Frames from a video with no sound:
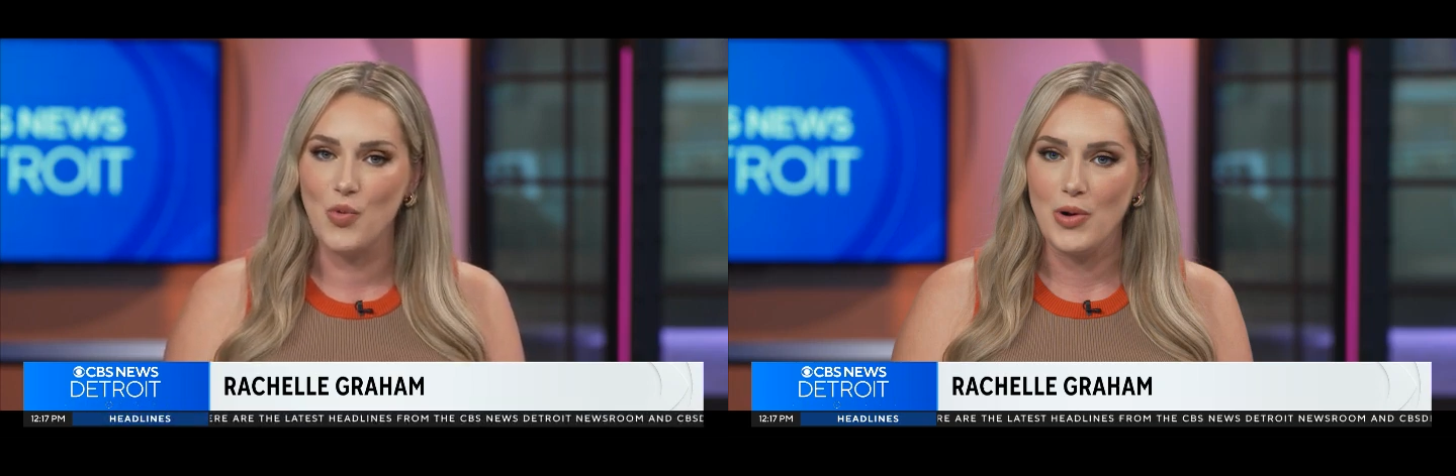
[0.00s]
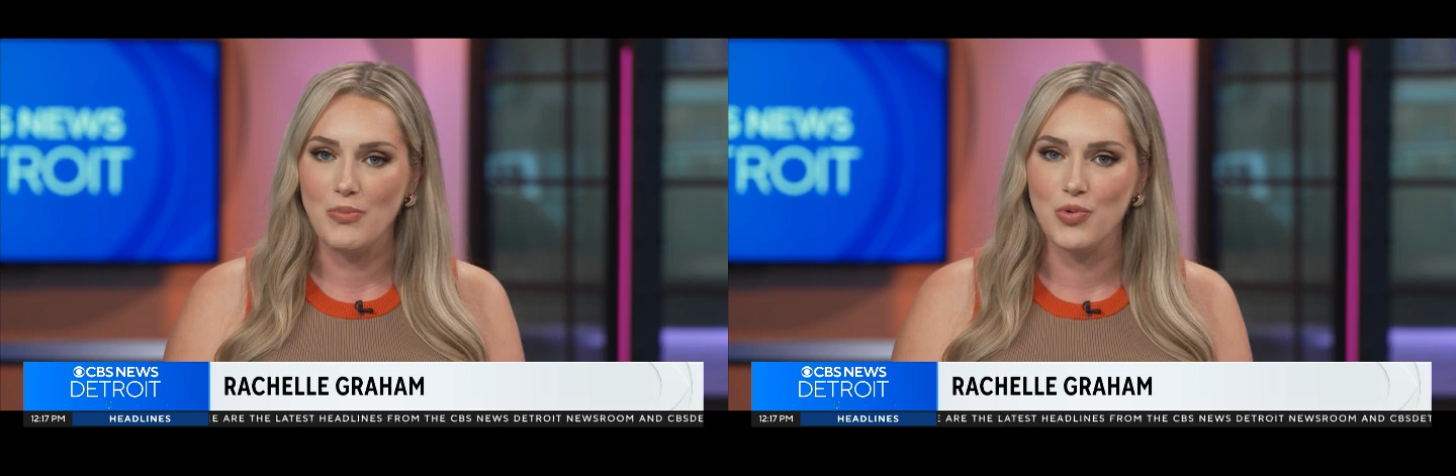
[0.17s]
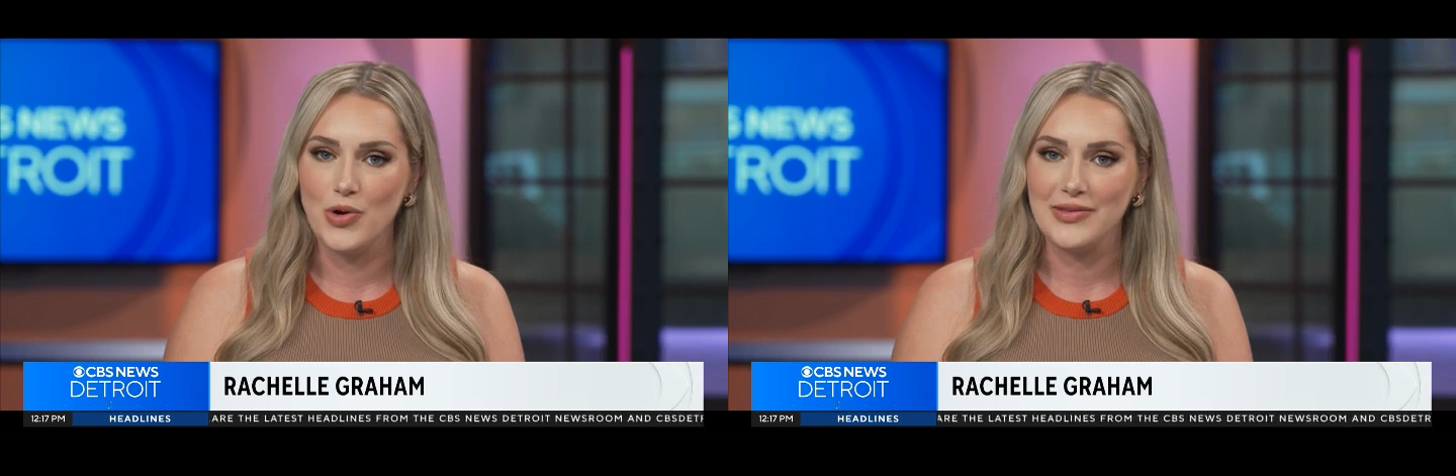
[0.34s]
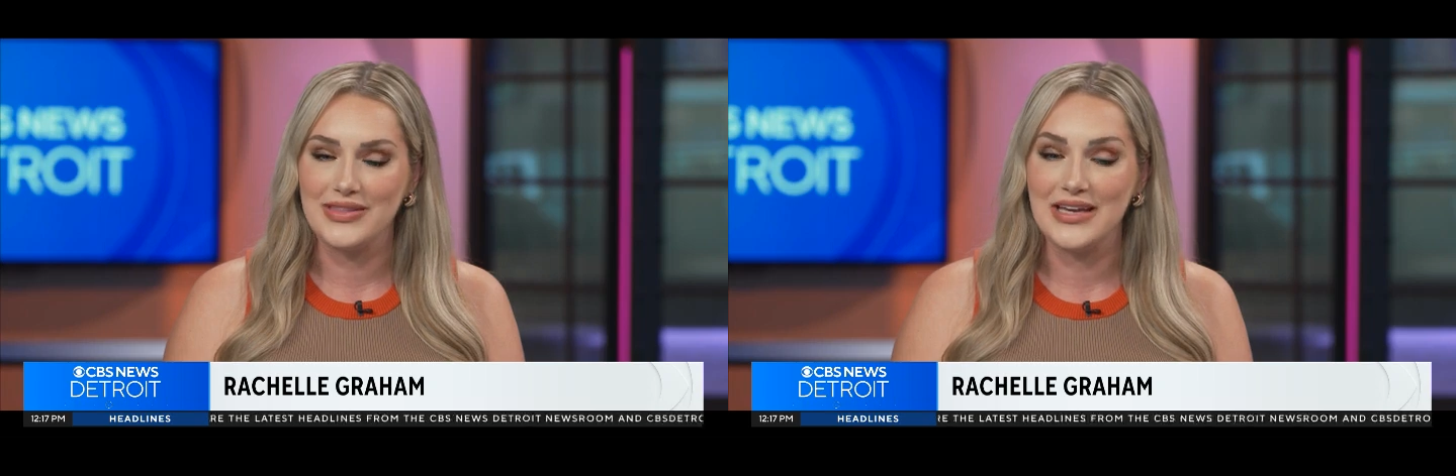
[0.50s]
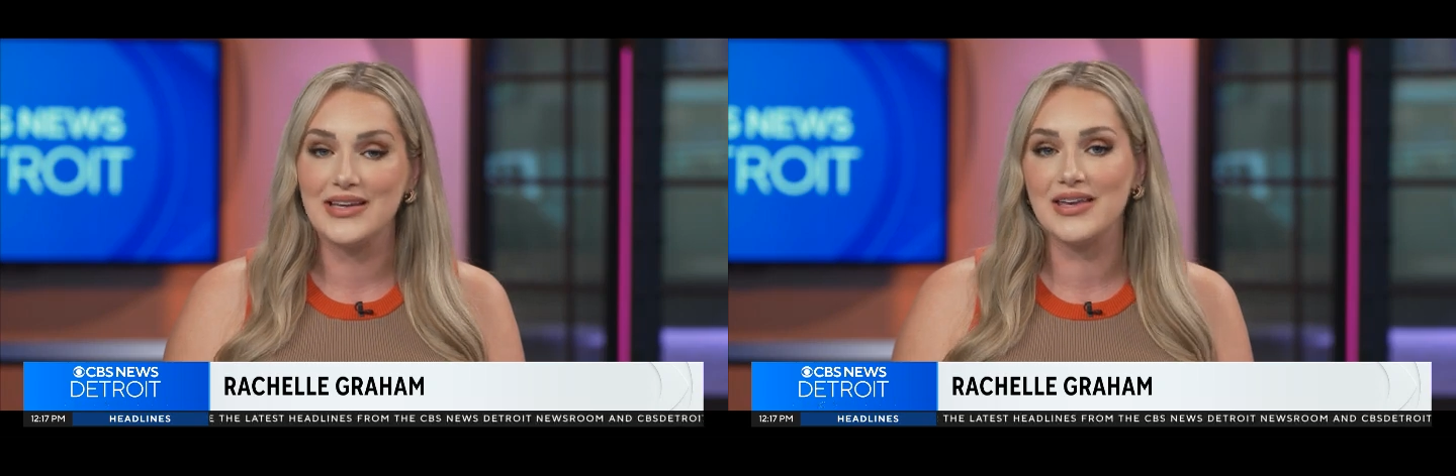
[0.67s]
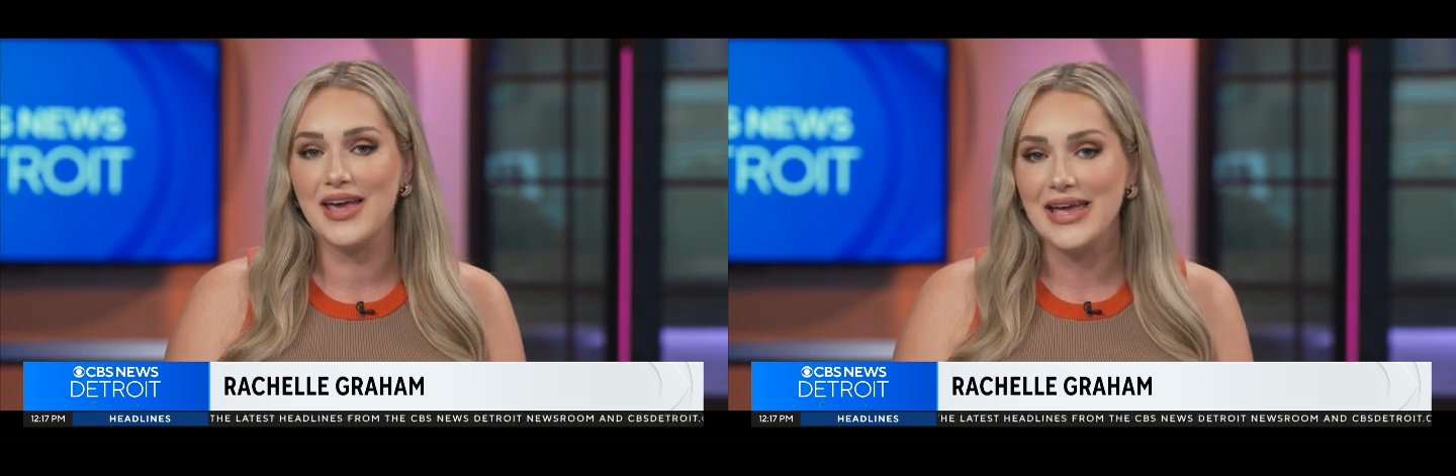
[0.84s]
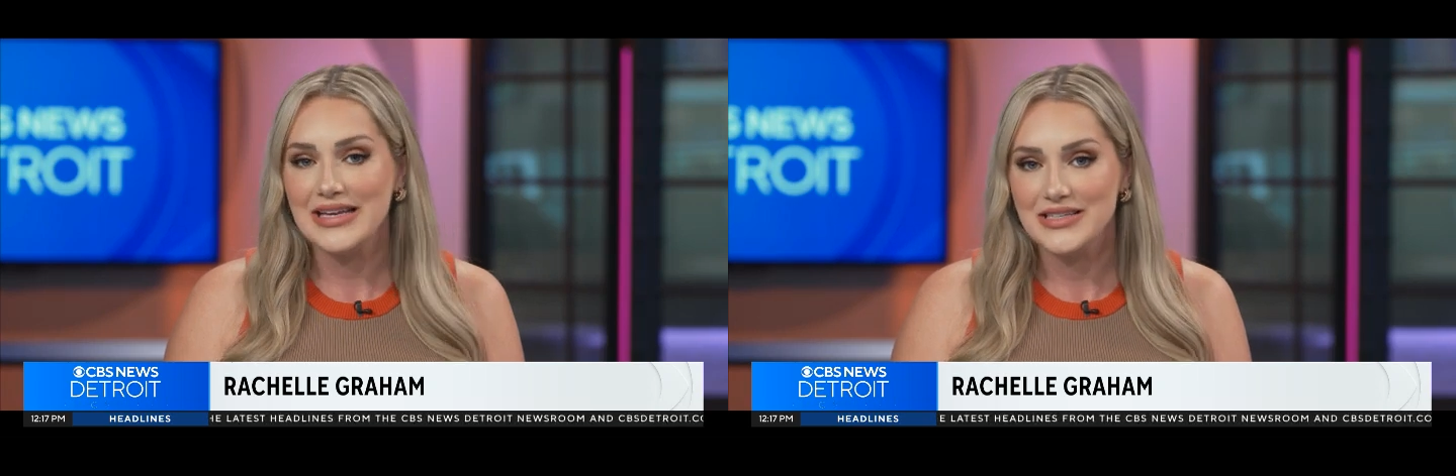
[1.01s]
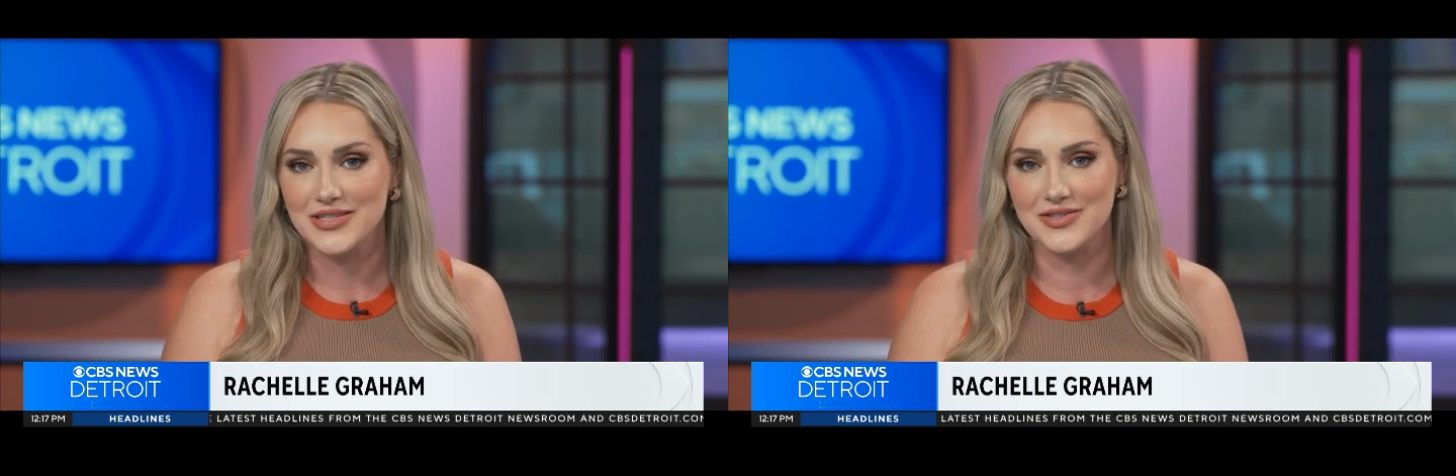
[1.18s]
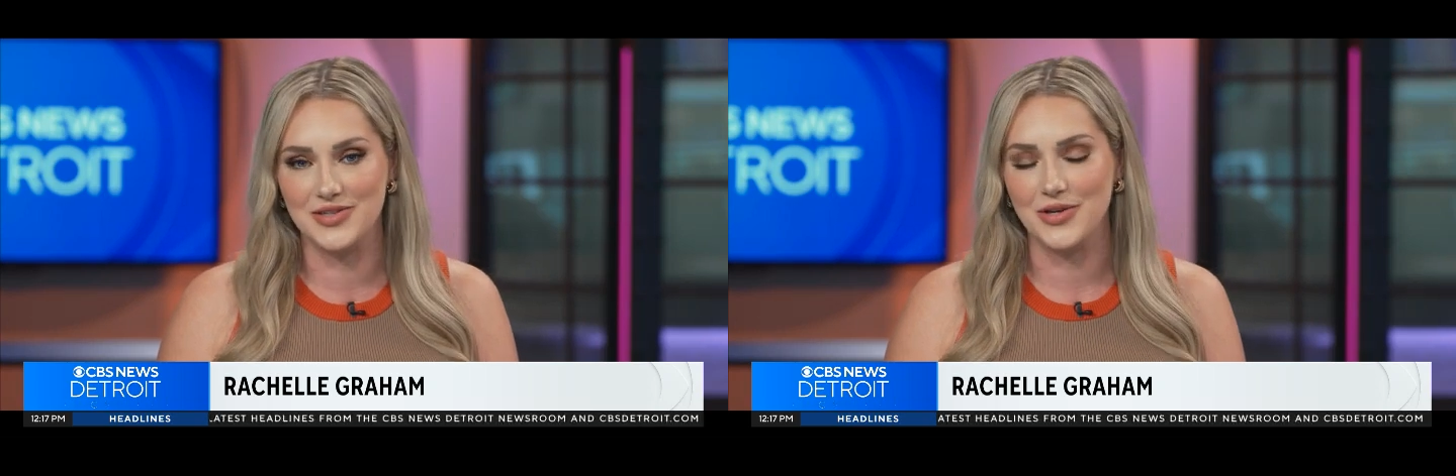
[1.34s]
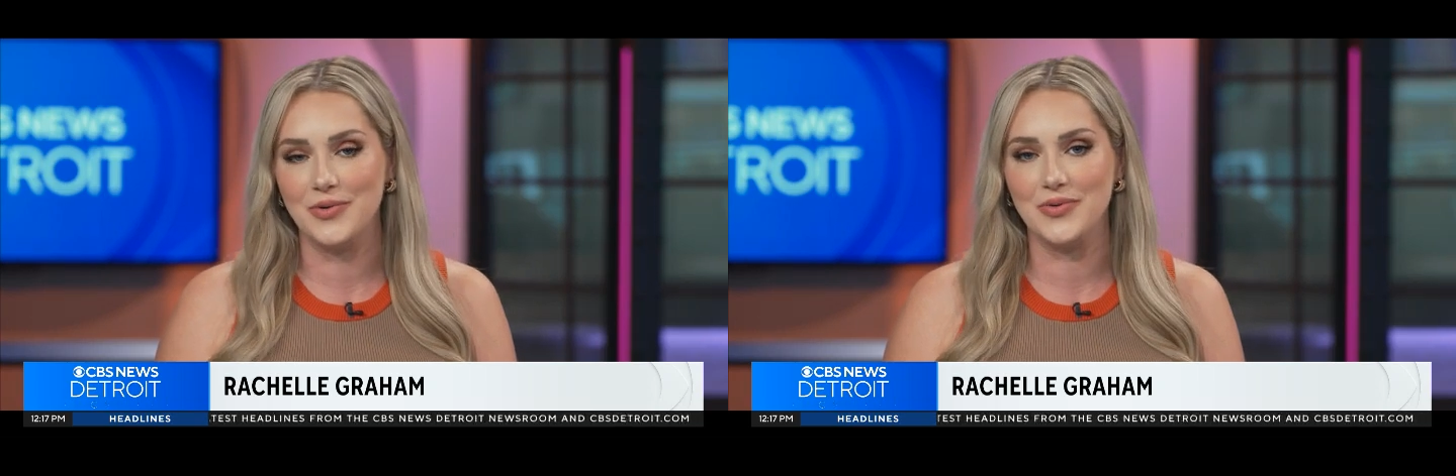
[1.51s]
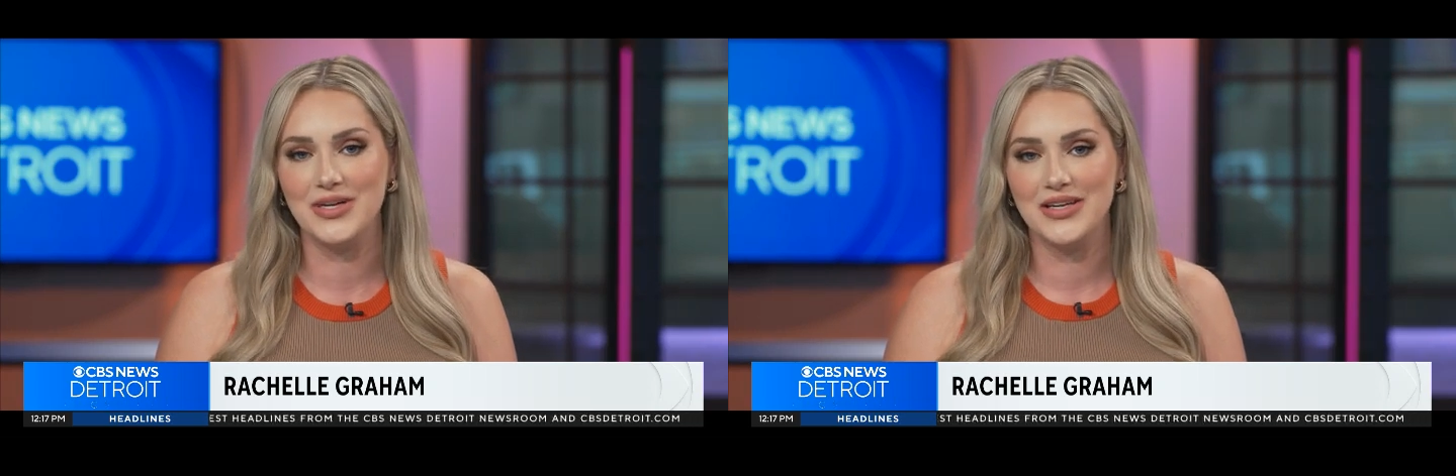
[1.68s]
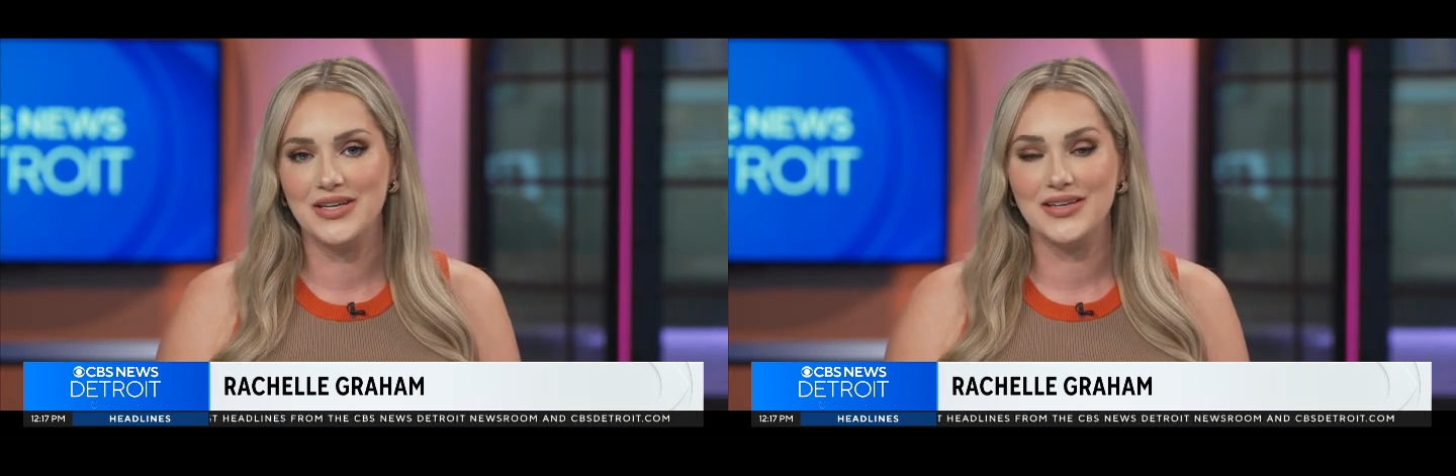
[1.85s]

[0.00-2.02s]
more importantly, can't do